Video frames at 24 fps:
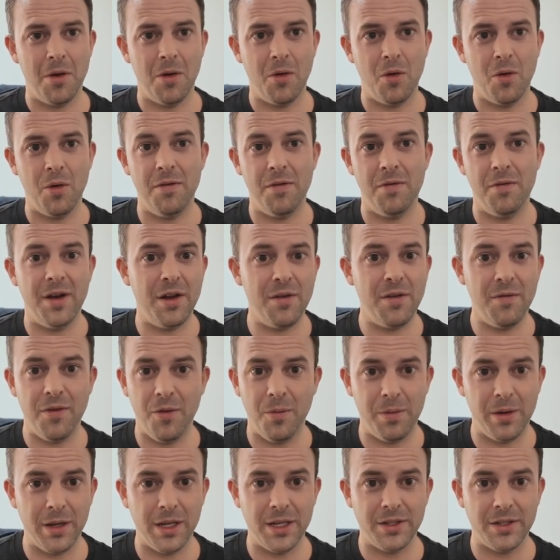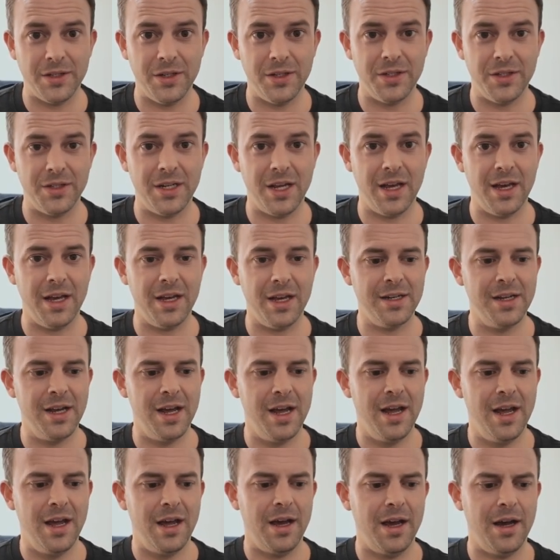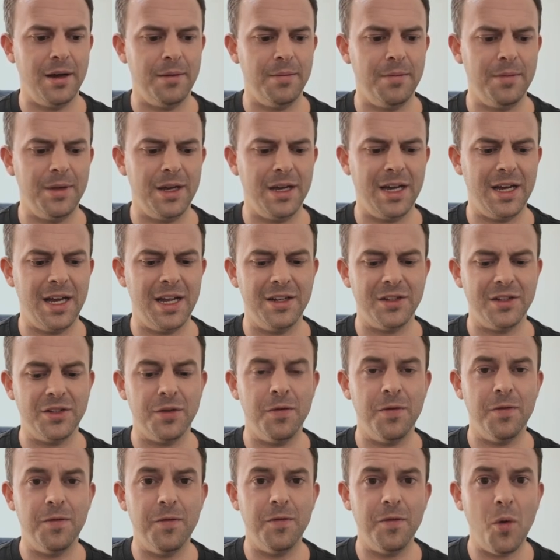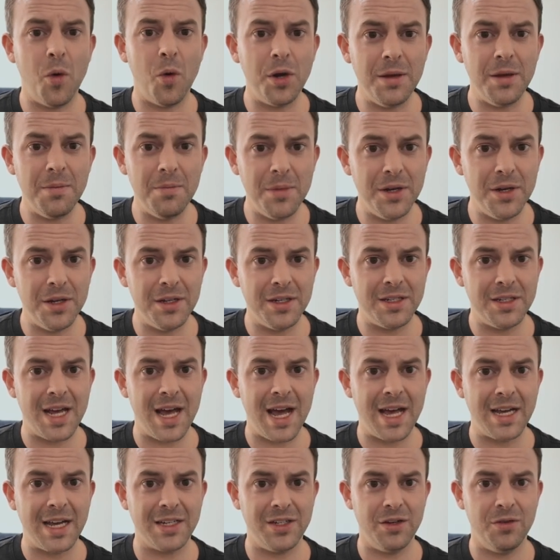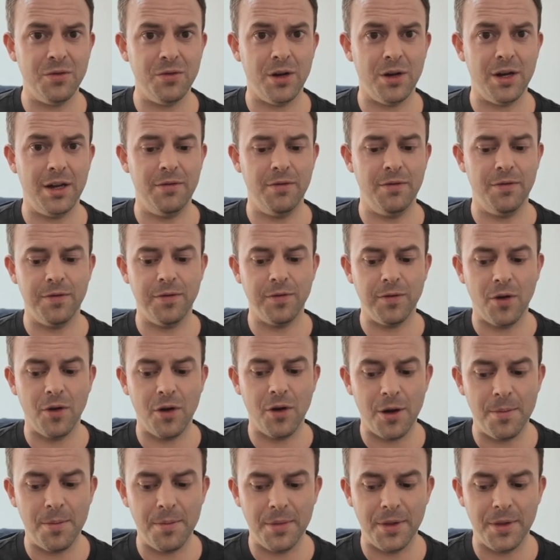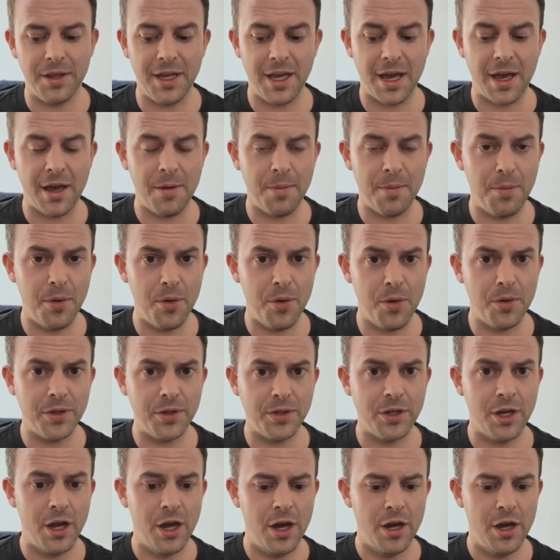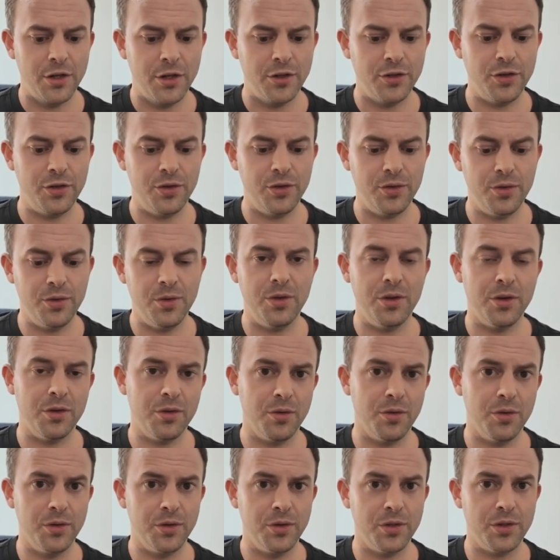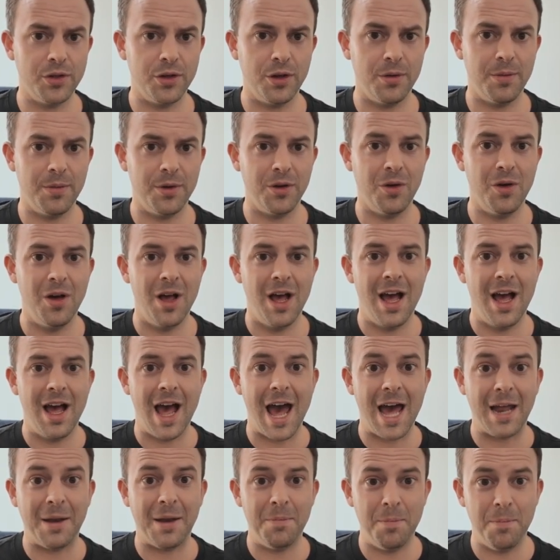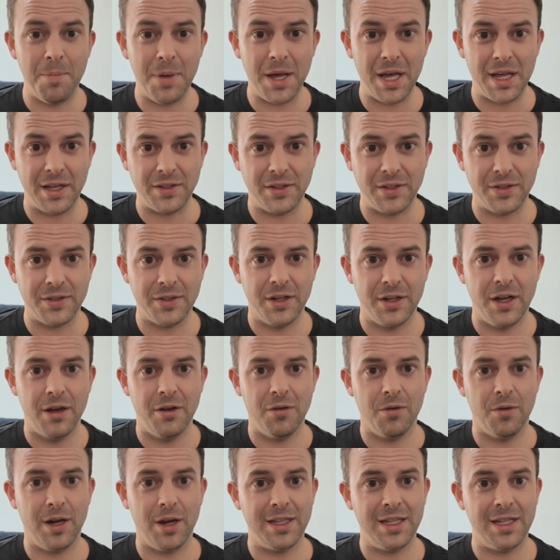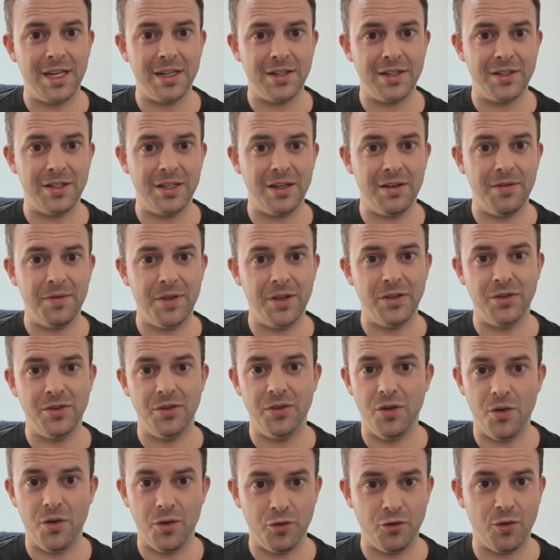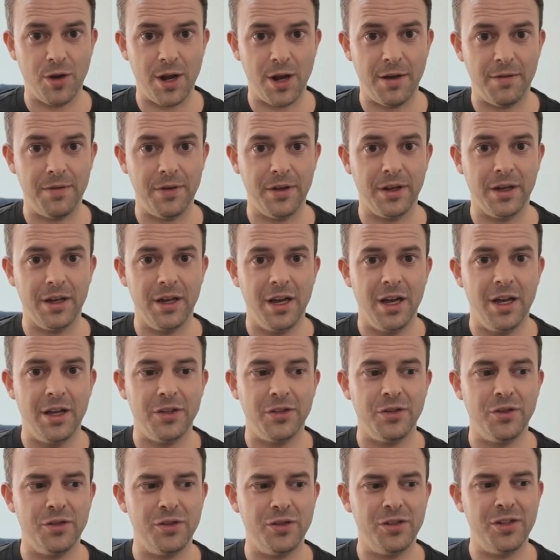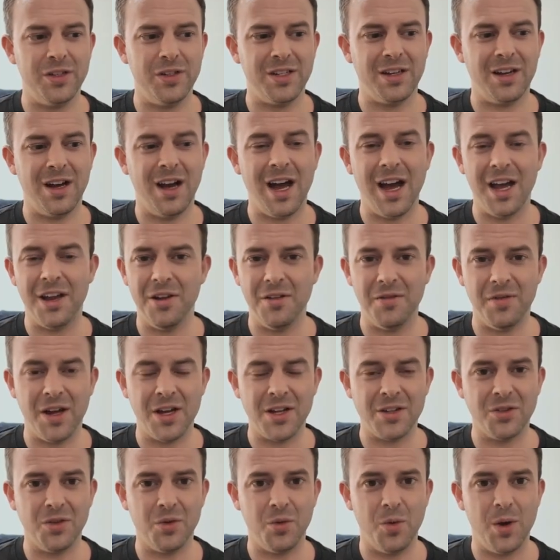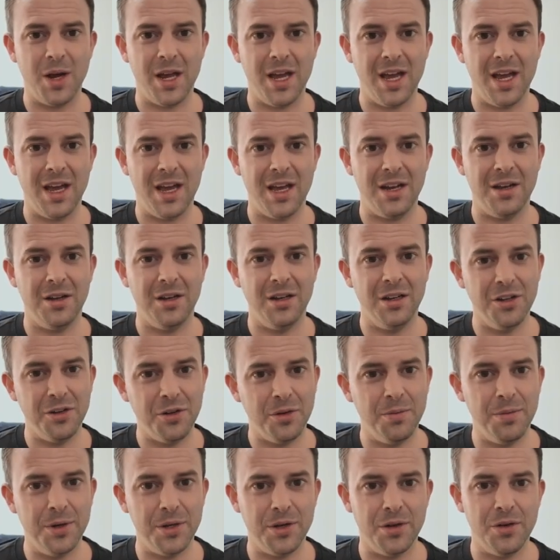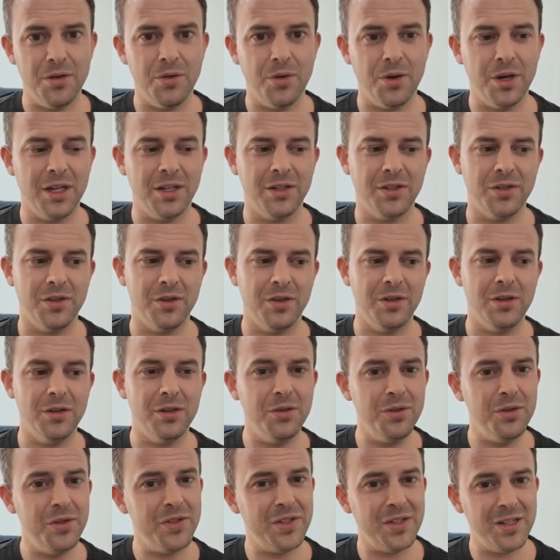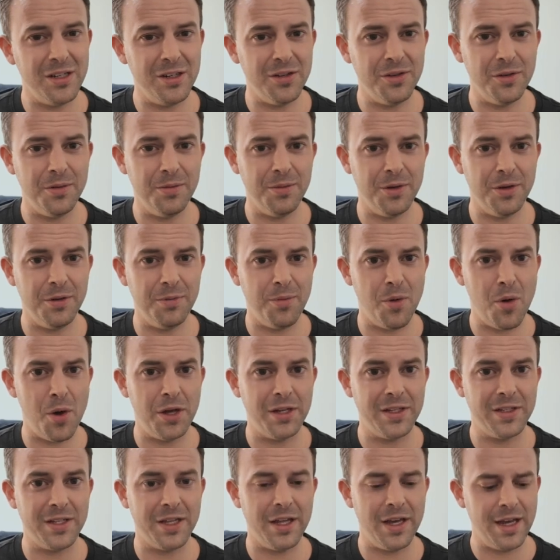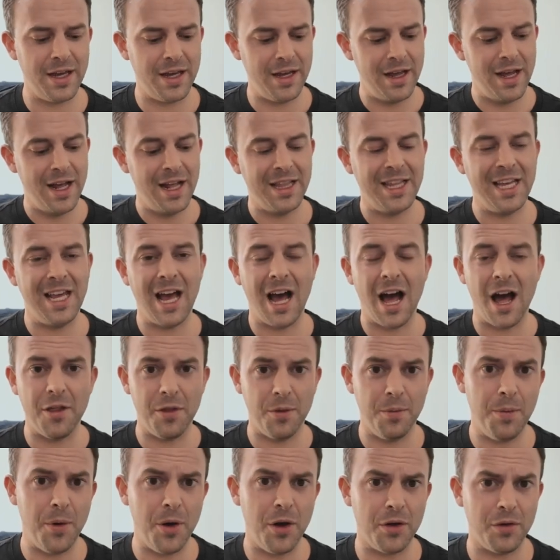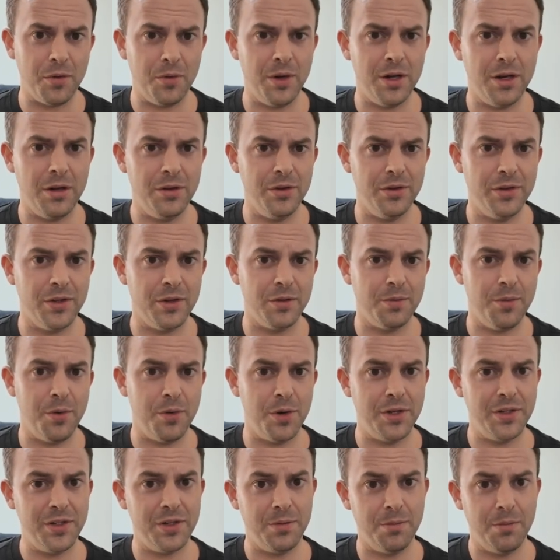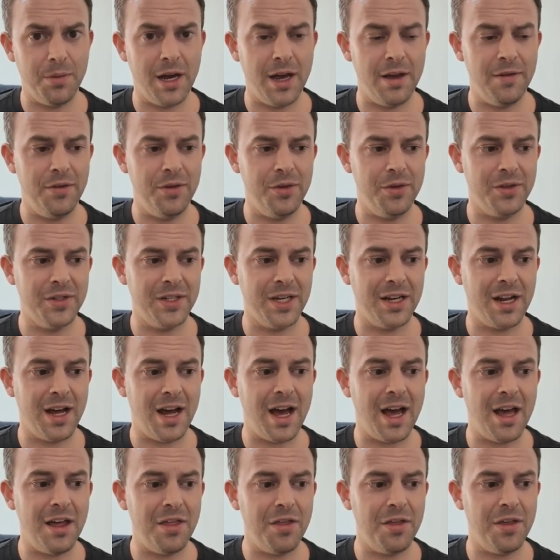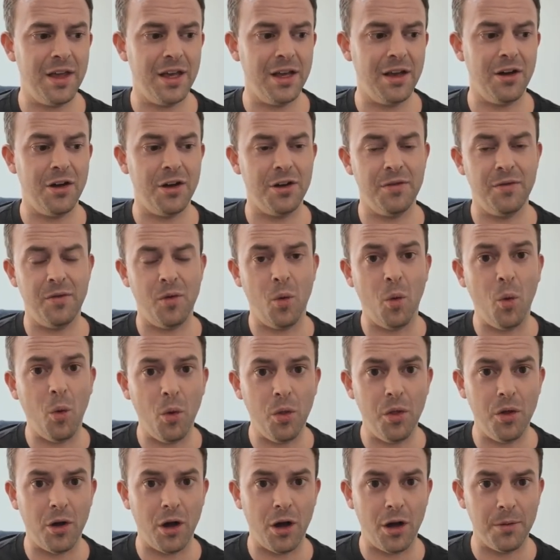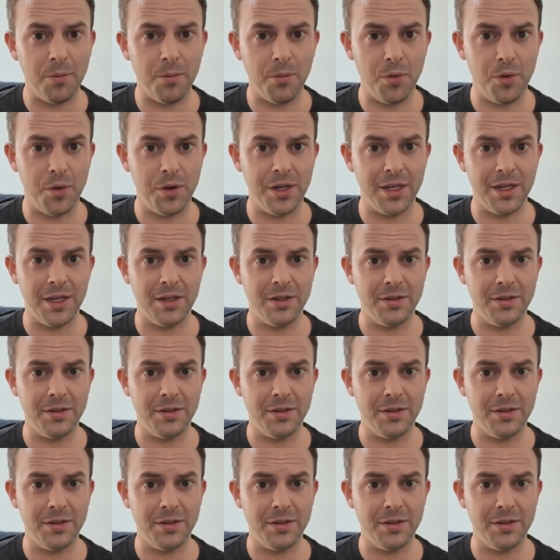or eventful place to stay at. And it's a 40-minute taxi ride from the airport to the cruise terminal at best, right? That's if there's no traffic. So it's just kind of out the way and a little bit annoying. So it loses a little bit of points there. The other part where it loses points in my view is that I think out of all the onboarding